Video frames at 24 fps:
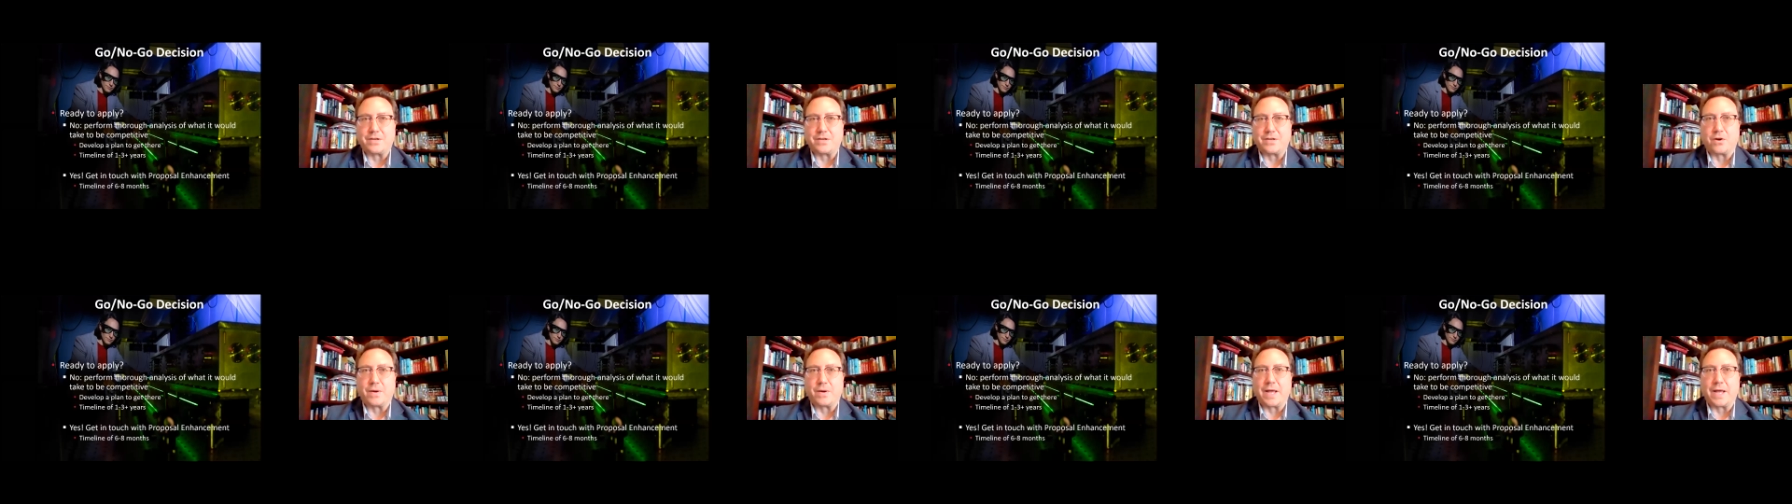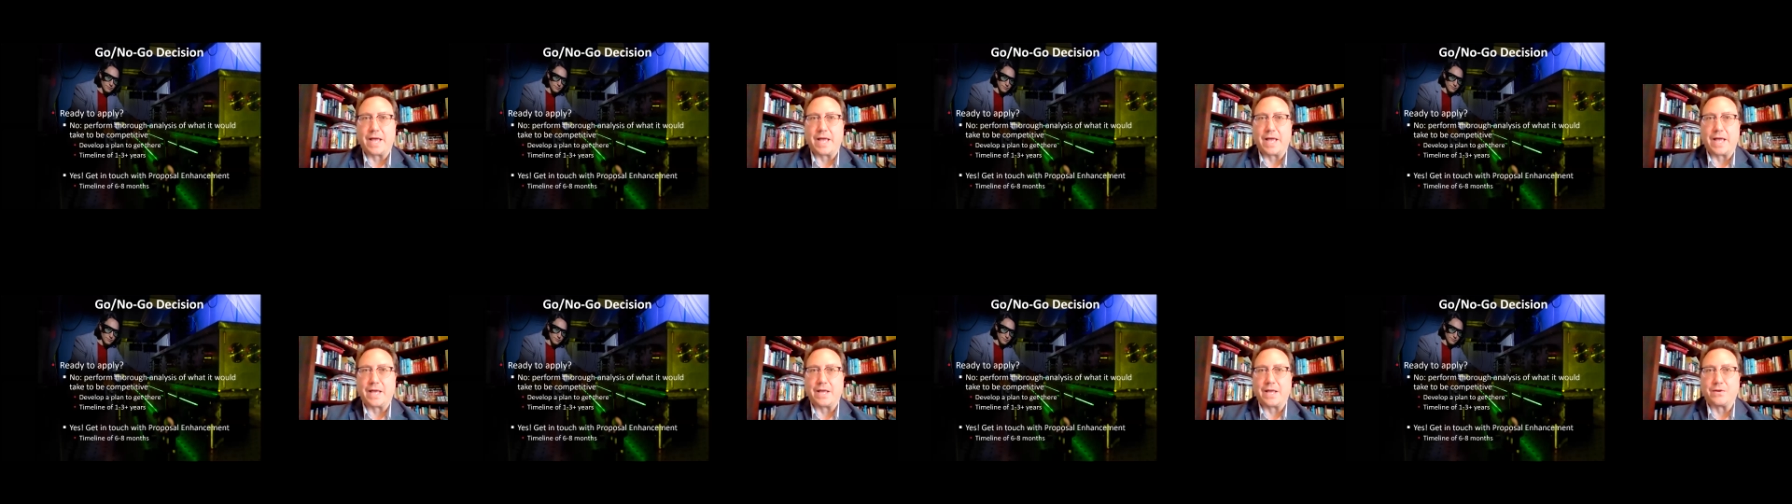go
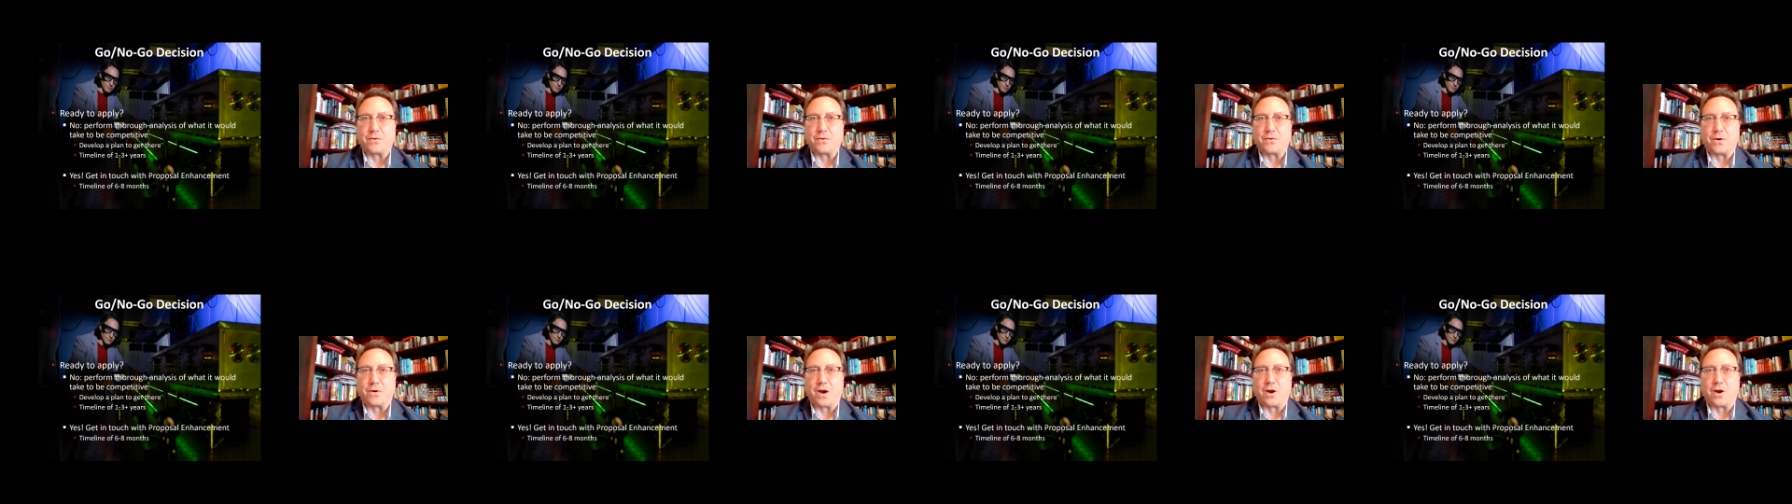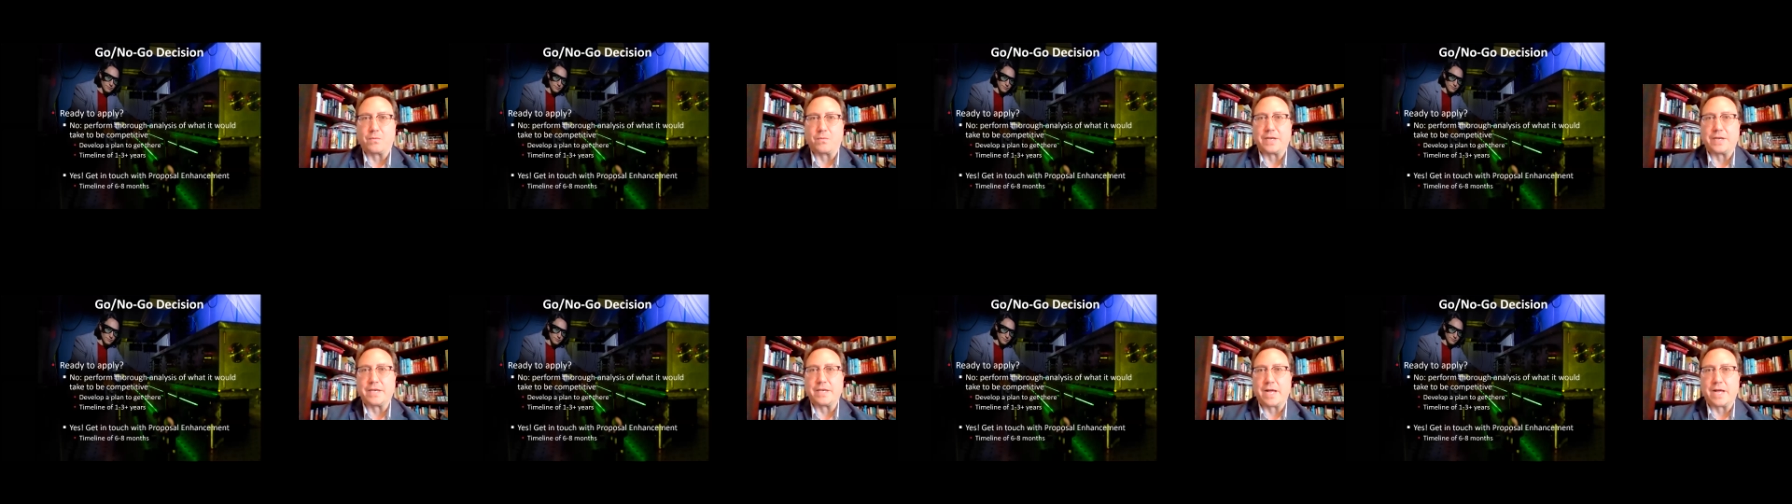ahead or are
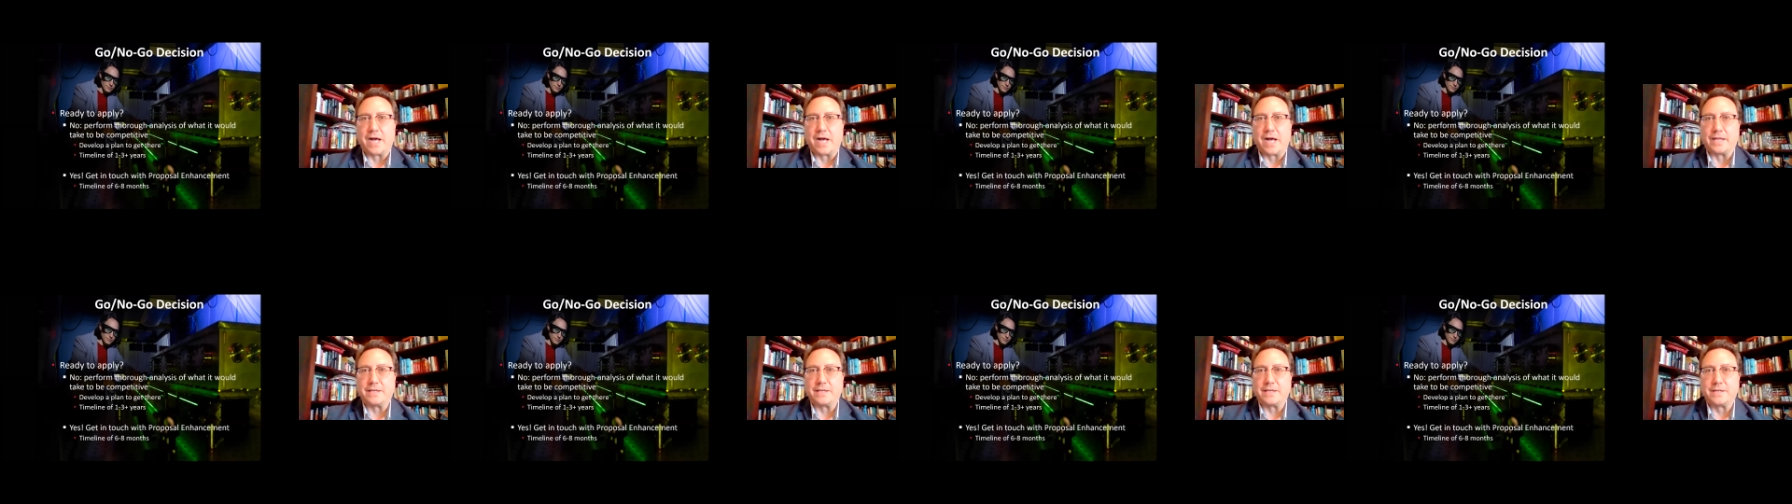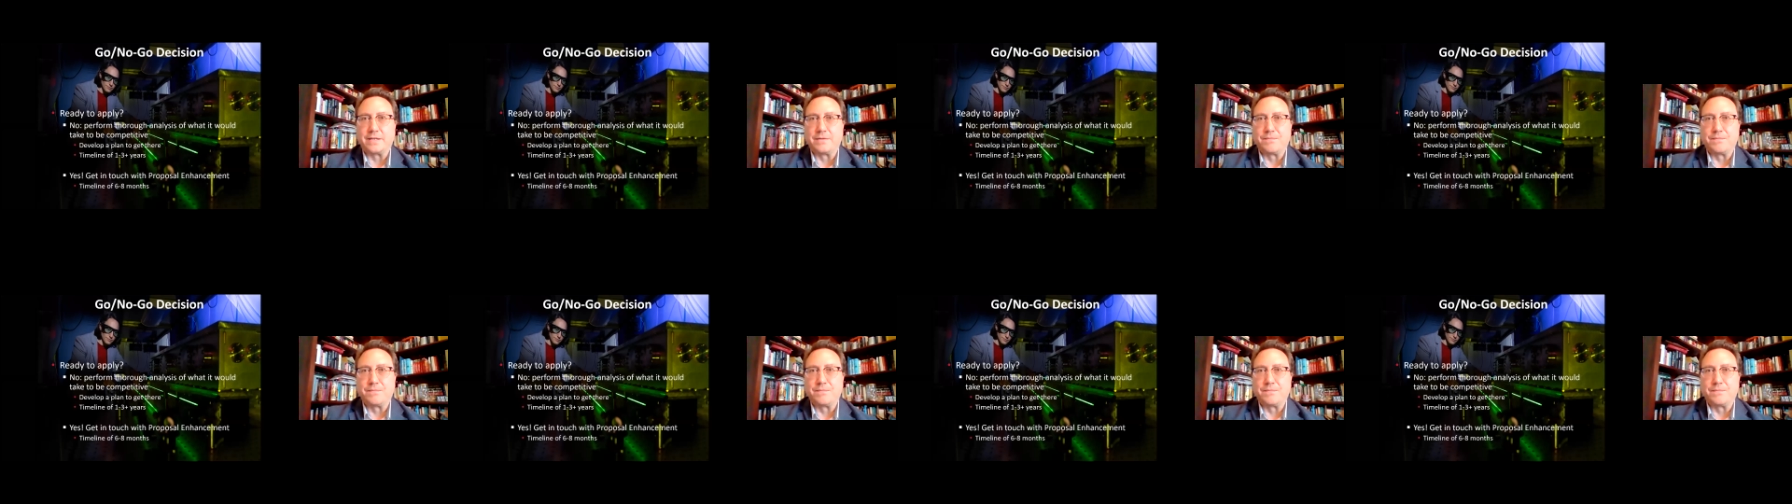we not?